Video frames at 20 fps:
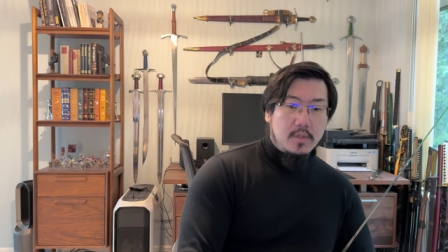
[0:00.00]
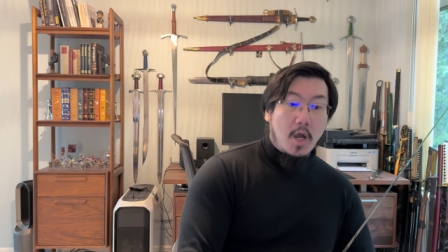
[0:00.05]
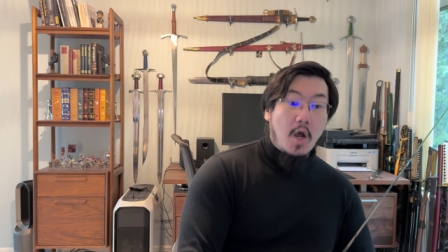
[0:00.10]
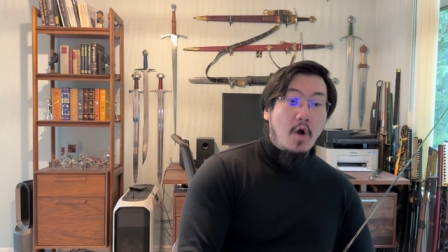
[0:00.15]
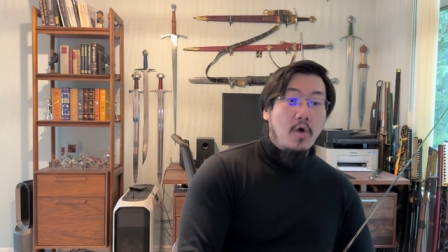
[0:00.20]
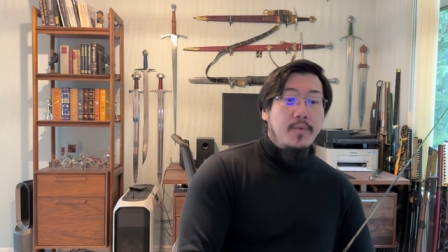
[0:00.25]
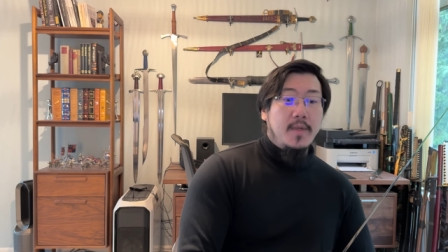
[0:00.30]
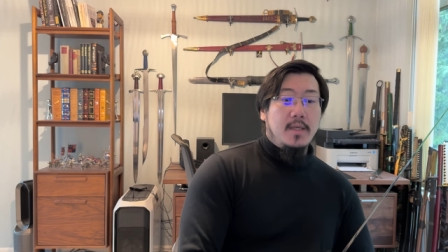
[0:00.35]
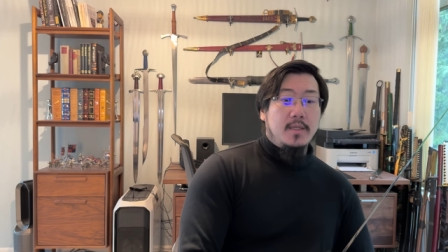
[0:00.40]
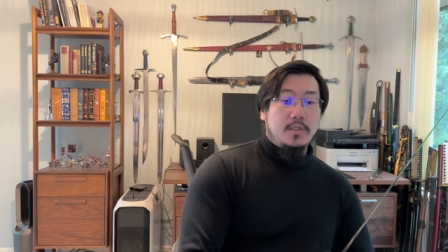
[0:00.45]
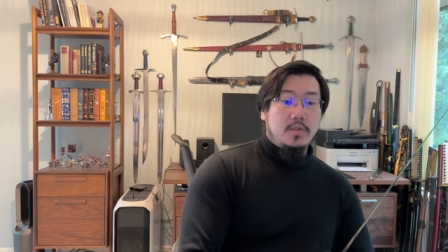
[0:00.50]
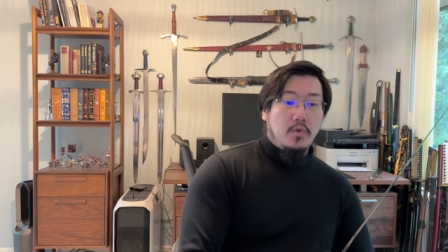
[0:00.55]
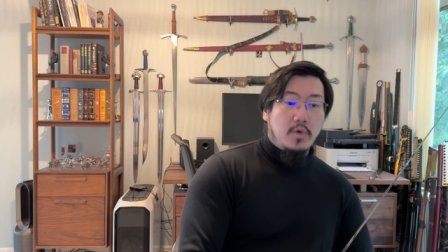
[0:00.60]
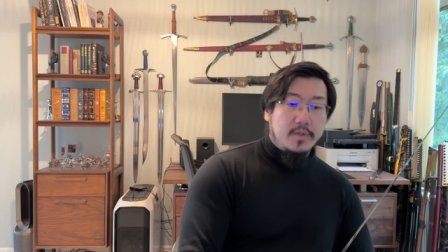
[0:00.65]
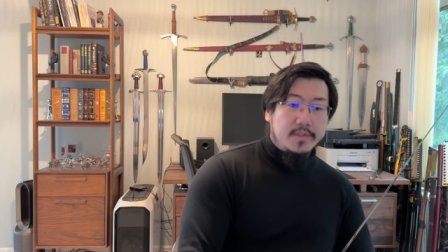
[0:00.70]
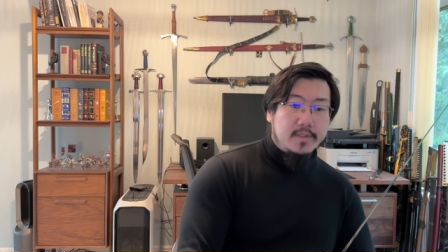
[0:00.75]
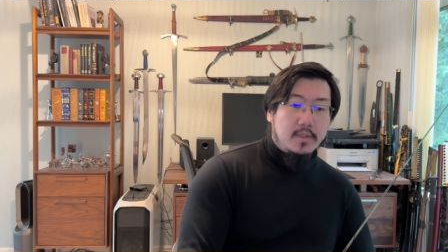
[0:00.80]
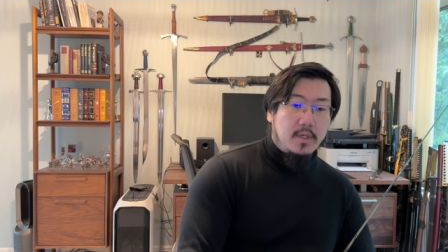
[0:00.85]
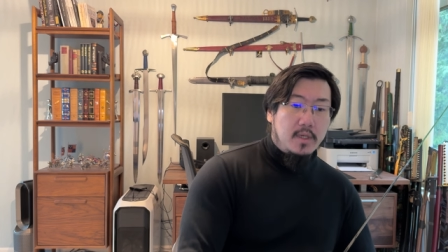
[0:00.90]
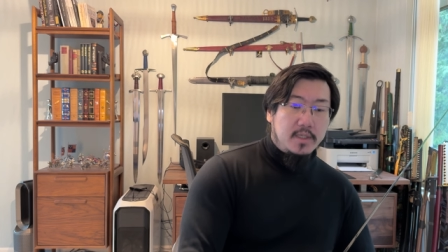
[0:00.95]
Albion
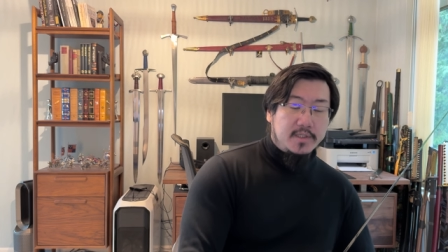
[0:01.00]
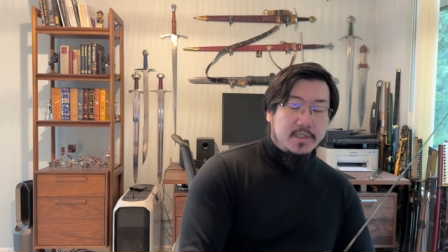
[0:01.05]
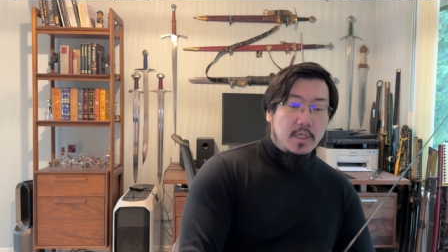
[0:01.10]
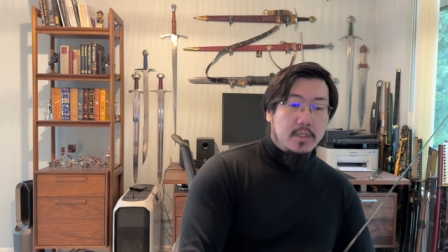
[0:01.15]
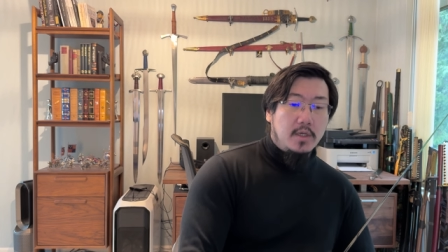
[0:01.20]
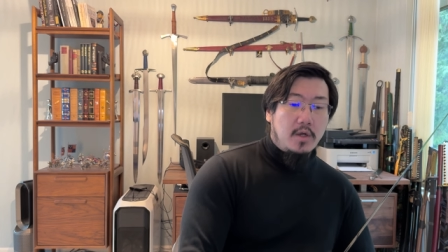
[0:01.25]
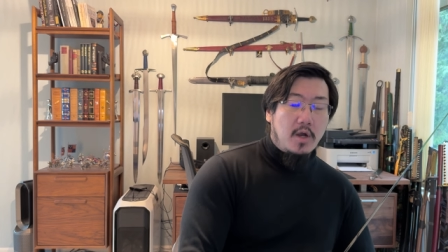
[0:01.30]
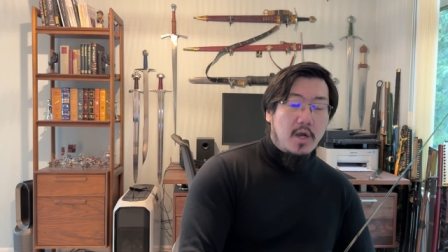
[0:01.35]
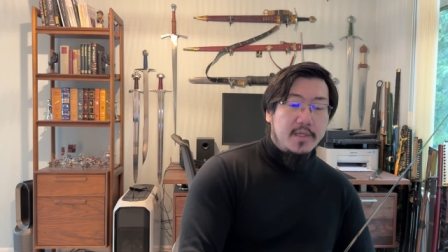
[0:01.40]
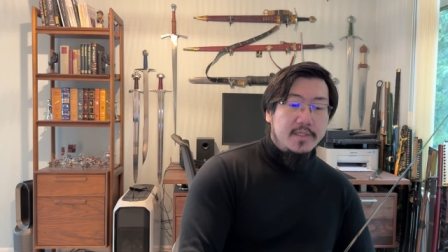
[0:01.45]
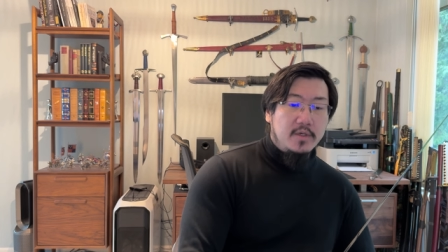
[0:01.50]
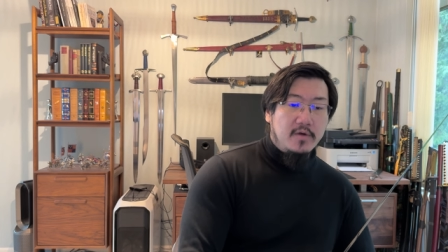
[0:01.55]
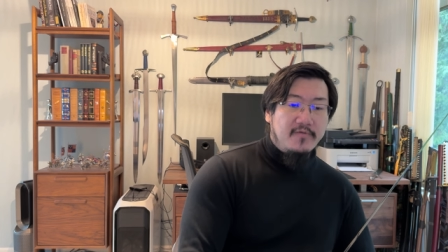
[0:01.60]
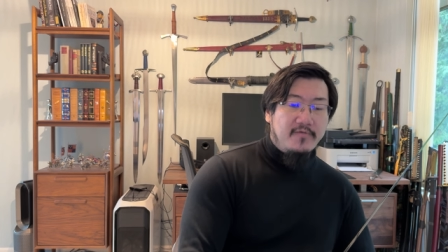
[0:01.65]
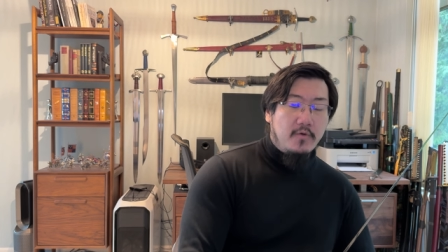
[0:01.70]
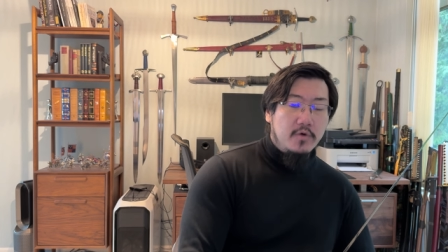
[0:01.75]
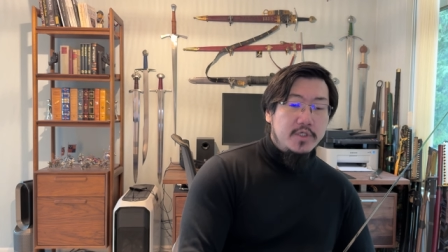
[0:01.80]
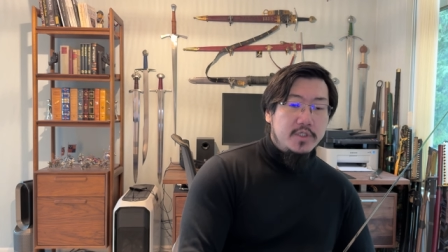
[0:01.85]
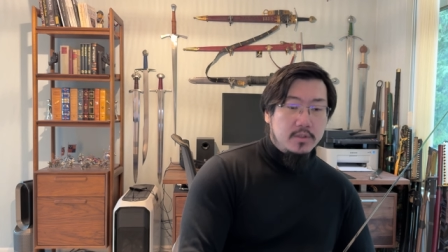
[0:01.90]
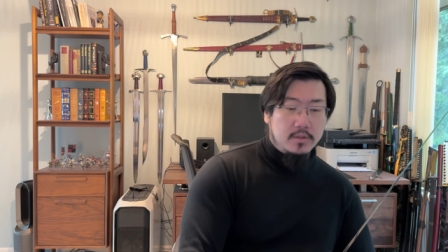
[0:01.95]
swords, it's going to cost you a
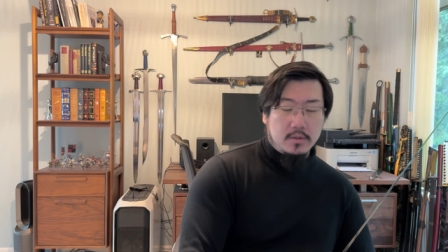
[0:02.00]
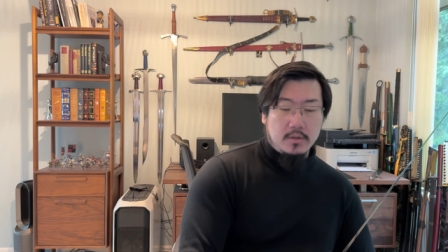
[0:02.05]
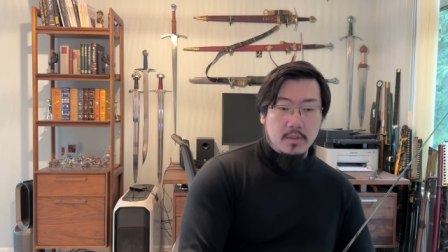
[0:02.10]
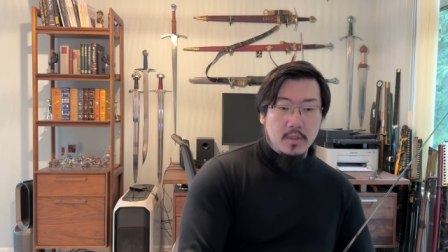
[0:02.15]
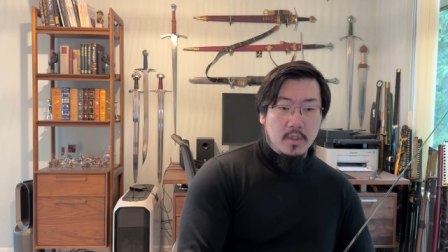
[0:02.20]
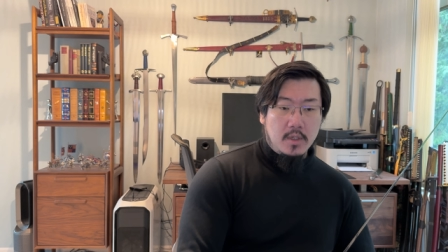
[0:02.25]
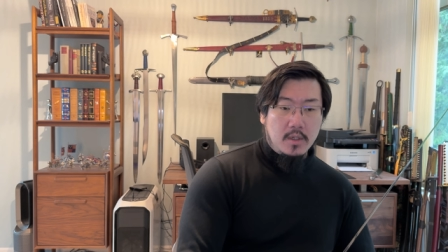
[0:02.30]
fortune.